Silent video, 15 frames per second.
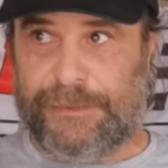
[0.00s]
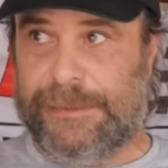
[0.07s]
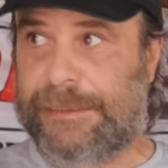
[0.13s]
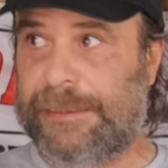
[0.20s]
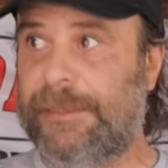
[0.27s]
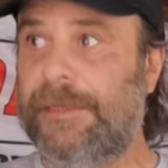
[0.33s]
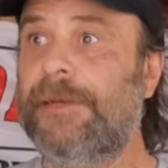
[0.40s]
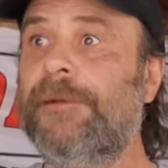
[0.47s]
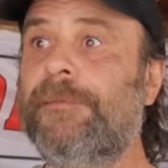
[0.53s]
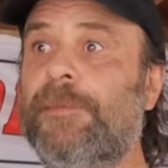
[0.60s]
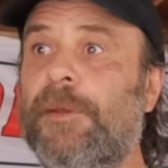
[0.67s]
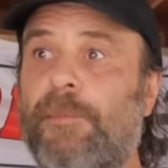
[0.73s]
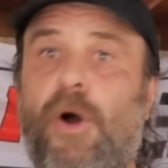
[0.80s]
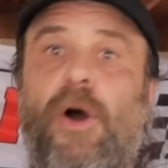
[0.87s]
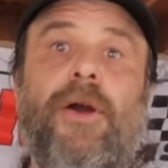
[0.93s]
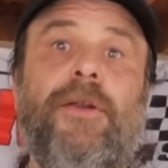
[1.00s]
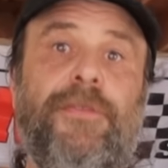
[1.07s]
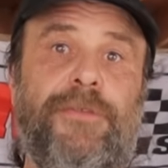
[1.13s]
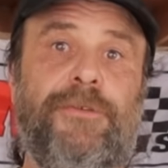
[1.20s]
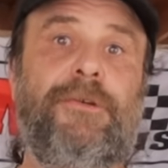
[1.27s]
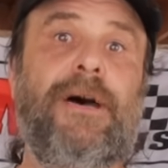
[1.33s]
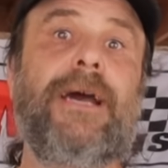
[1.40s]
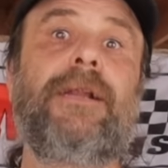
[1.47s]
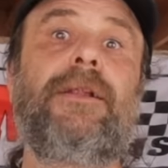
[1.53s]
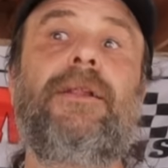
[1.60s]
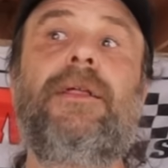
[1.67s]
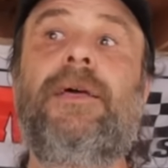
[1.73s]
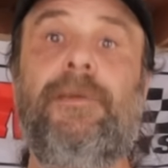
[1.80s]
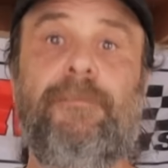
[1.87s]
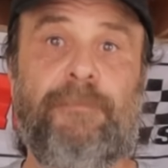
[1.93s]
the part
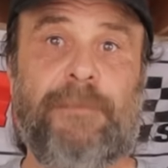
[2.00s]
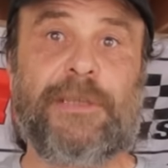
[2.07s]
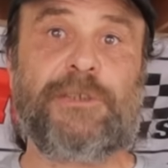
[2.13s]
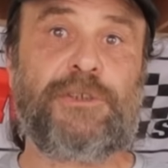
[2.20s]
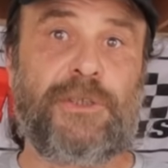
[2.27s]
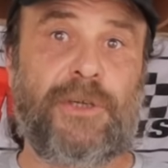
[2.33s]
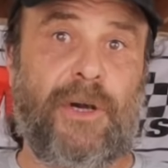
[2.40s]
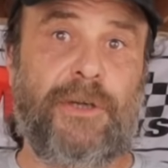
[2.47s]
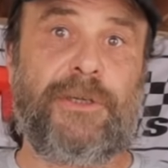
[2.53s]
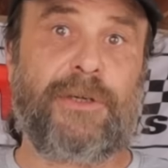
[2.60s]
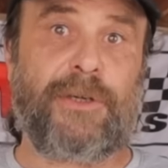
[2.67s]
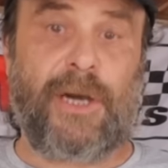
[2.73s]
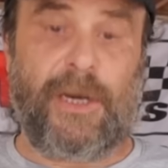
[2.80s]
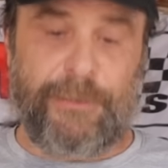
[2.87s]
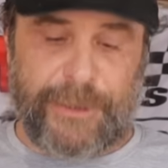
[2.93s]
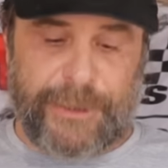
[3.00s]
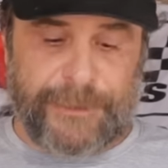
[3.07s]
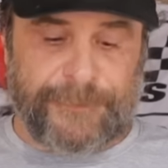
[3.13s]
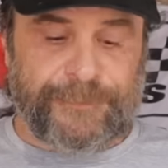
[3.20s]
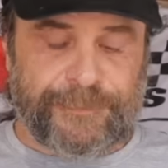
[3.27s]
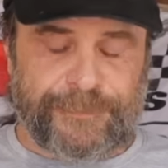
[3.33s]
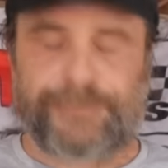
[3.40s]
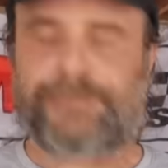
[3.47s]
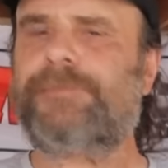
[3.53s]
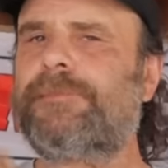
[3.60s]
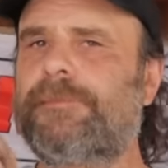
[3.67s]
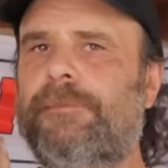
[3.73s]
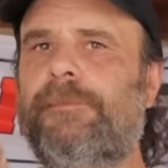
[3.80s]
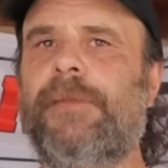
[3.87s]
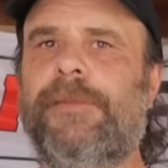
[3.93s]
throttle mixture on your carburetor,
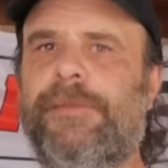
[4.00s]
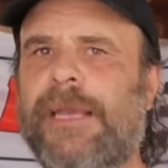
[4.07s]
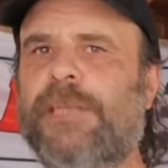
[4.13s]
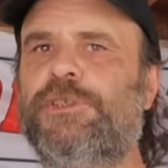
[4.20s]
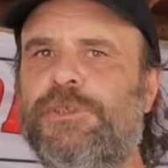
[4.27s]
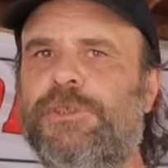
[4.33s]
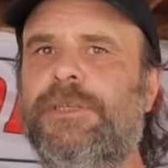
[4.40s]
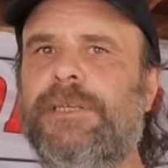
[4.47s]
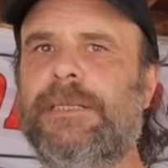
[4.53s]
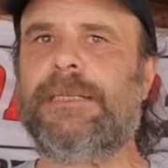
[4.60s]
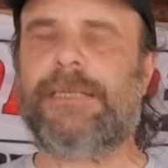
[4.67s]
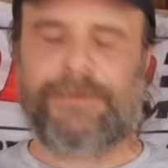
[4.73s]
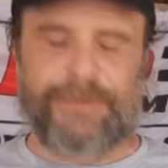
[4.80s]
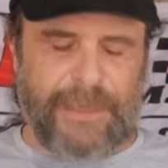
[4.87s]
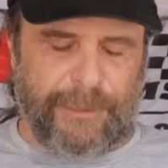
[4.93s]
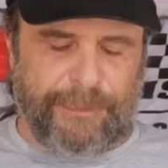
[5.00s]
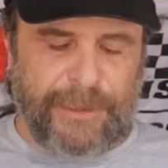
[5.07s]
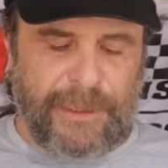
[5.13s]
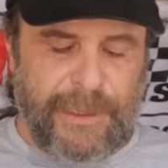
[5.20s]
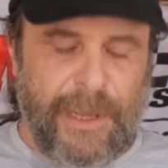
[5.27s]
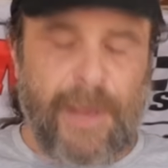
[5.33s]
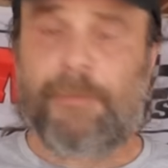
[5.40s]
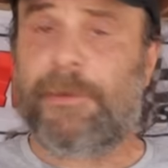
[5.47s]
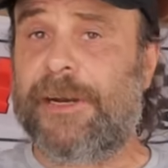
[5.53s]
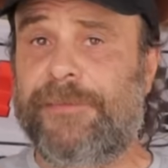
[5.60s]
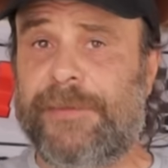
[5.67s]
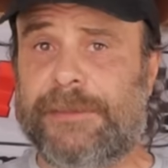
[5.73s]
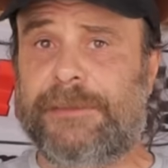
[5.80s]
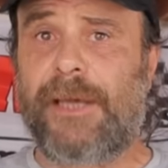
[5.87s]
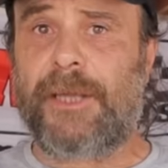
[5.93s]
that should clear it up. But
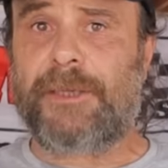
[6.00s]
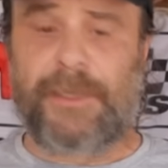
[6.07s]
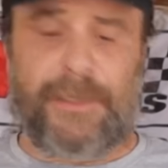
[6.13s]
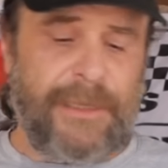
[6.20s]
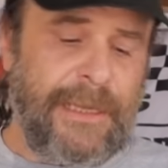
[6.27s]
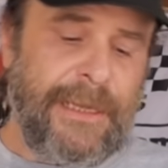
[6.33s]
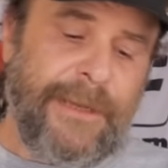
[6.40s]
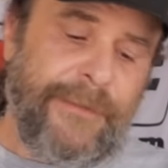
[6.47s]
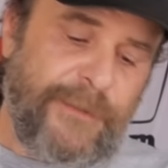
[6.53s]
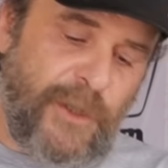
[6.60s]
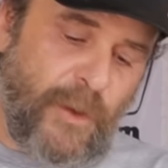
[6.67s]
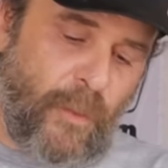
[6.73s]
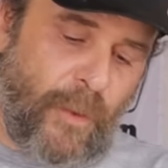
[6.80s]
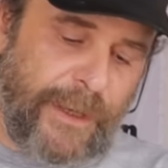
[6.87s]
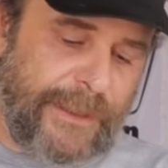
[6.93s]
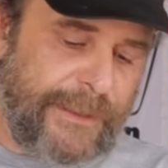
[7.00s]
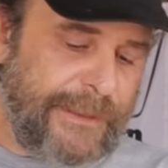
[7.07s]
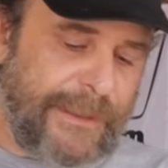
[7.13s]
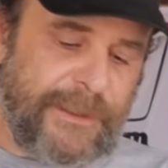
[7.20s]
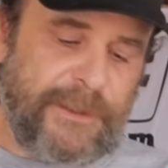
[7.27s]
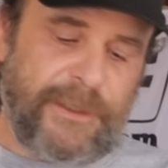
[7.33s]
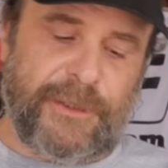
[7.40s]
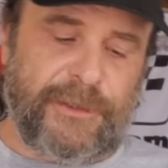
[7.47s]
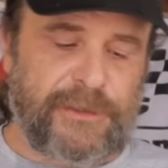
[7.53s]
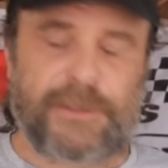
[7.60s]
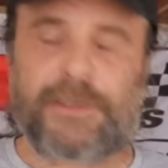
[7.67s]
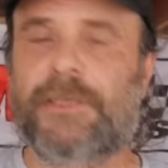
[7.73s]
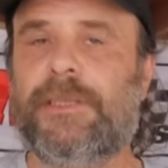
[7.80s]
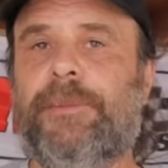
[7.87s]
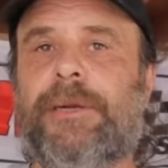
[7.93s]
if it doesn't, you want to consider
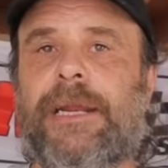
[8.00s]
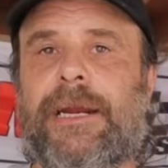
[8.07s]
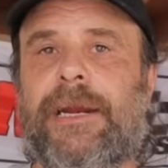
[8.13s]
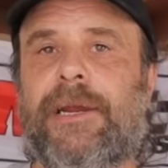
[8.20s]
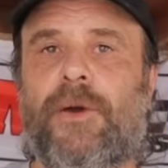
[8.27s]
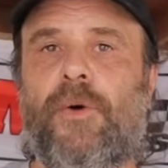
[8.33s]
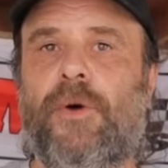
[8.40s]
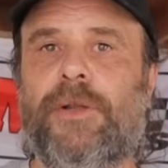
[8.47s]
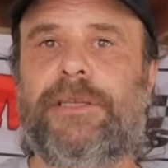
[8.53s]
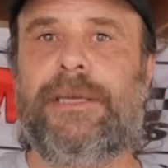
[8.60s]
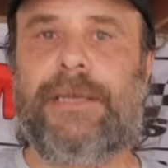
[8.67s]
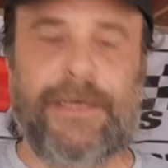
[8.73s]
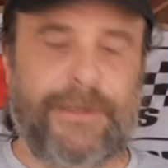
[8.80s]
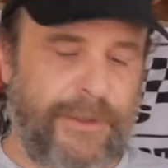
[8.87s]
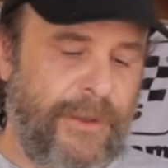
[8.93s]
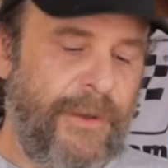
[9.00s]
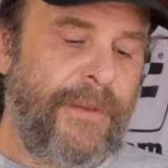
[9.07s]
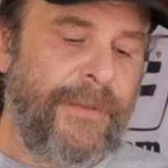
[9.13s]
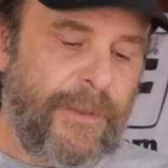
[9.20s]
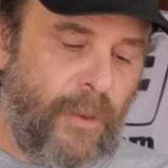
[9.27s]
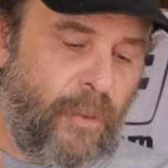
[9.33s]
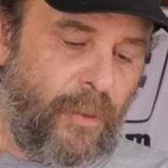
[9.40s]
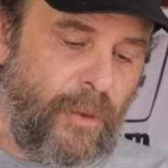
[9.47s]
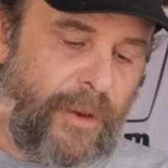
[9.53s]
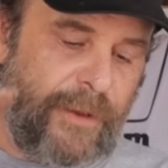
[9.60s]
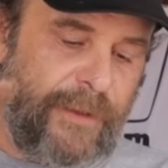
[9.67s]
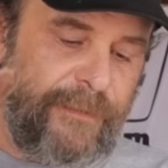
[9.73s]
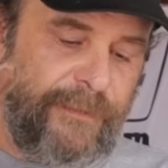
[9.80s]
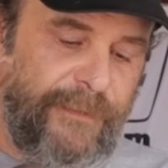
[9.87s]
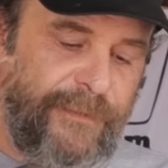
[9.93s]
just eliminating it altogether
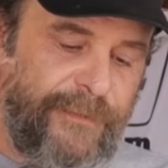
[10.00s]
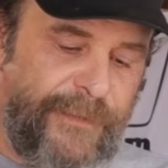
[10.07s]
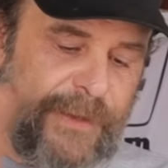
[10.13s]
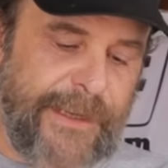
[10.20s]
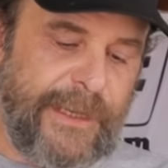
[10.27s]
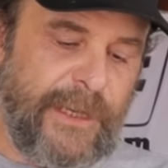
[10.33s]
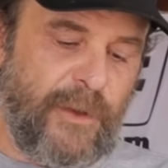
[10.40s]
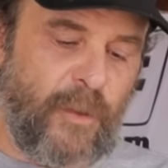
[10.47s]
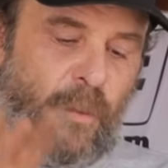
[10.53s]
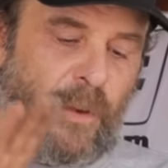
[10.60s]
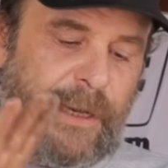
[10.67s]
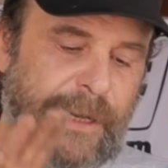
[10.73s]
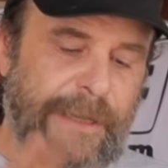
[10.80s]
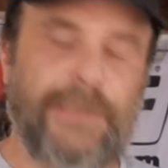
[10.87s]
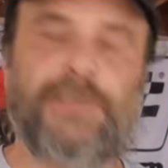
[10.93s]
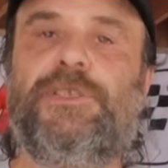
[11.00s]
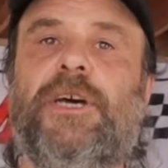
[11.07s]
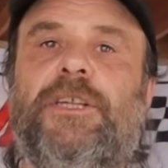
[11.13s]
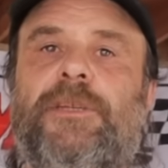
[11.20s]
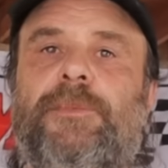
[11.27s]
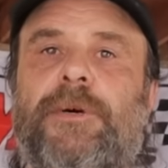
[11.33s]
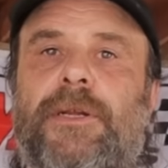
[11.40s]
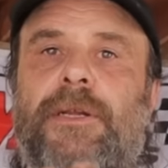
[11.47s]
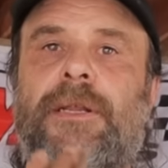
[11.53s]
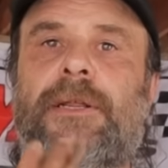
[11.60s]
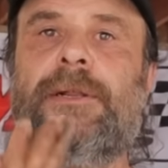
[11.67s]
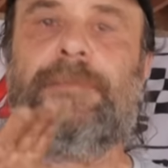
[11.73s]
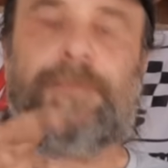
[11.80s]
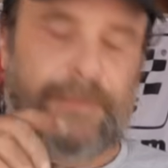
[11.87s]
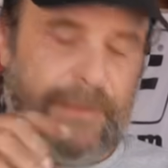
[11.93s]
or fitting it with an adjustable
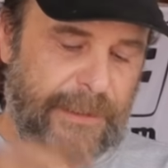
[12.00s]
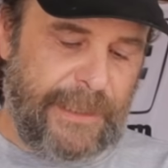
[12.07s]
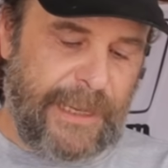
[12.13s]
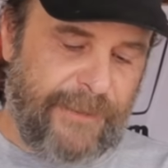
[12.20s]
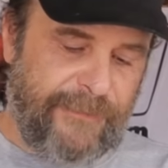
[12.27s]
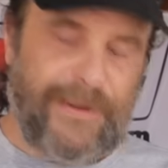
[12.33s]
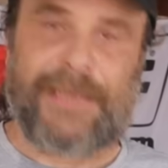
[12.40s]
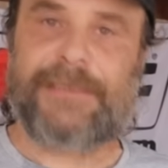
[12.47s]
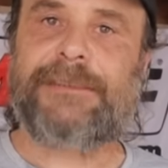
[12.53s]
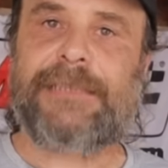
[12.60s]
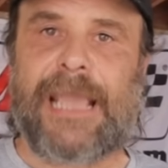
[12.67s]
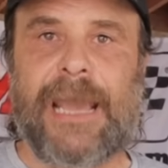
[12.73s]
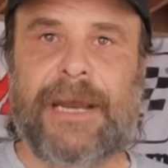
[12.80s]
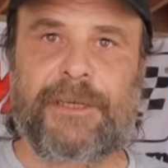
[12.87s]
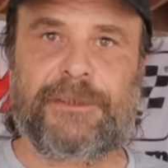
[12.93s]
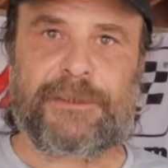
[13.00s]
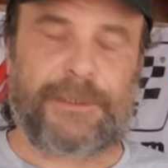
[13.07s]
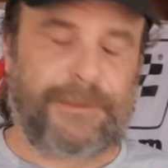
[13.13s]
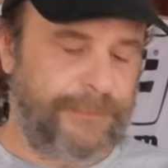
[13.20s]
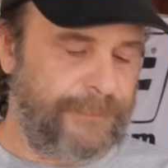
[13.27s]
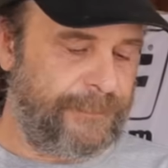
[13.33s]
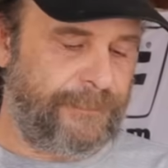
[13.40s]
advanced canister.